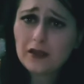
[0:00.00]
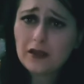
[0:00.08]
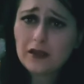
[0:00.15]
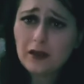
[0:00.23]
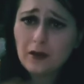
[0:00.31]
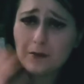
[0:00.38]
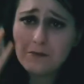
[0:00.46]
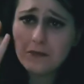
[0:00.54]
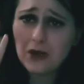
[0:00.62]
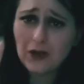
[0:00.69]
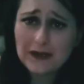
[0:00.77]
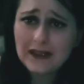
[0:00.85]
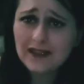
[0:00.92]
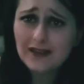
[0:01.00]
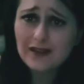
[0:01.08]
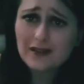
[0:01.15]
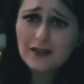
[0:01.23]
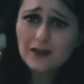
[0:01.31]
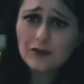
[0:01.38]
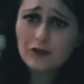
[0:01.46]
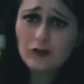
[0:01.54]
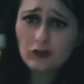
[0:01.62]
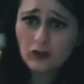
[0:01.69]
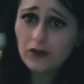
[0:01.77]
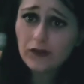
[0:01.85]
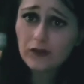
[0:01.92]
in her mind of
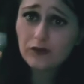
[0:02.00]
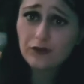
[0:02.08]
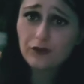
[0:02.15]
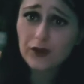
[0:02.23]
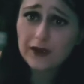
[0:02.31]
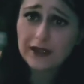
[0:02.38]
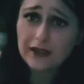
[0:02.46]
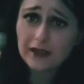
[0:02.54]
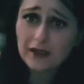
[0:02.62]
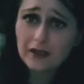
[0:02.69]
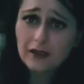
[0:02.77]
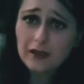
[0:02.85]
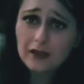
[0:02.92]
justifying